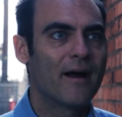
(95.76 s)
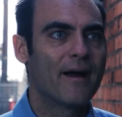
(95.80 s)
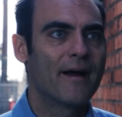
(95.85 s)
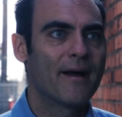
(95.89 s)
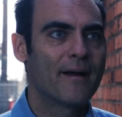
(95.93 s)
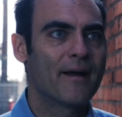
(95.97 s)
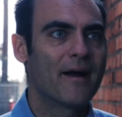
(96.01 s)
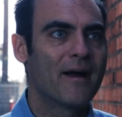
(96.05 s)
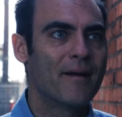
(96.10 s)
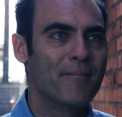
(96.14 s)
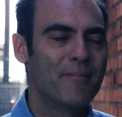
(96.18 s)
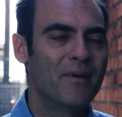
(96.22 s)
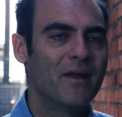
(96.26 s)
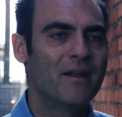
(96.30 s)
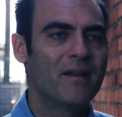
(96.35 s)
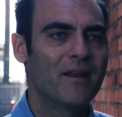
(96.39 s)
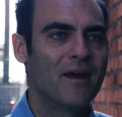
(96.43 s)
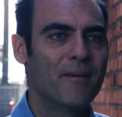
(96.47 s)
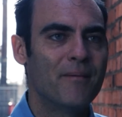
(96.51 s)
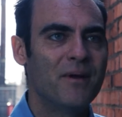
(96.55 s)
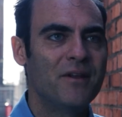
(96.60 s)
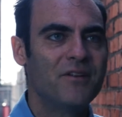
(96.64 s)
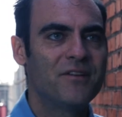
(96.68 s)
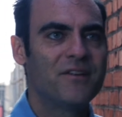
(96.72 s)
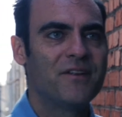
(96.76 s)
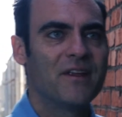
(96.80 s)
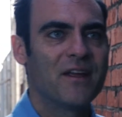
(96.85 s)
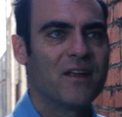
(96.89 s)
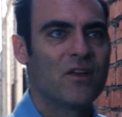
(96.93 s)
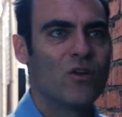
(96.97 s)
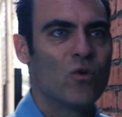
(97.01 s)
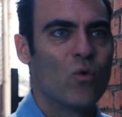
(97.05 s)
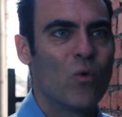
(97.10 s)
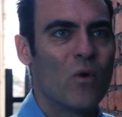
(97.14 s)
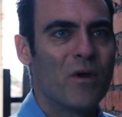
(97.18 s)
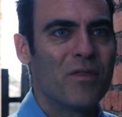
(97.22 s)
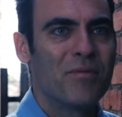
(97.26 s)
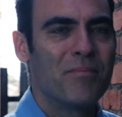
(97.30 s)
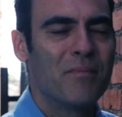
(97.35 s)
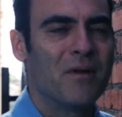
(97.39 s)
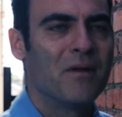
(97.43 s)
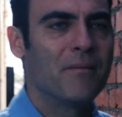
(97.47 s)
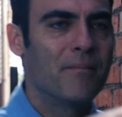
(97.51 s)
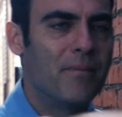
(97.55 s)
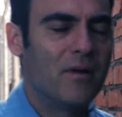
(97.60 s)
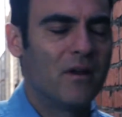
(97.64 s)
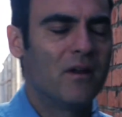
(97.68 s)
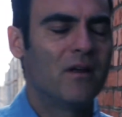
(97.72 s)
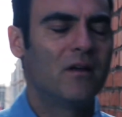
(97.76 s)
Yeah. I, I meant I meant to take you with me.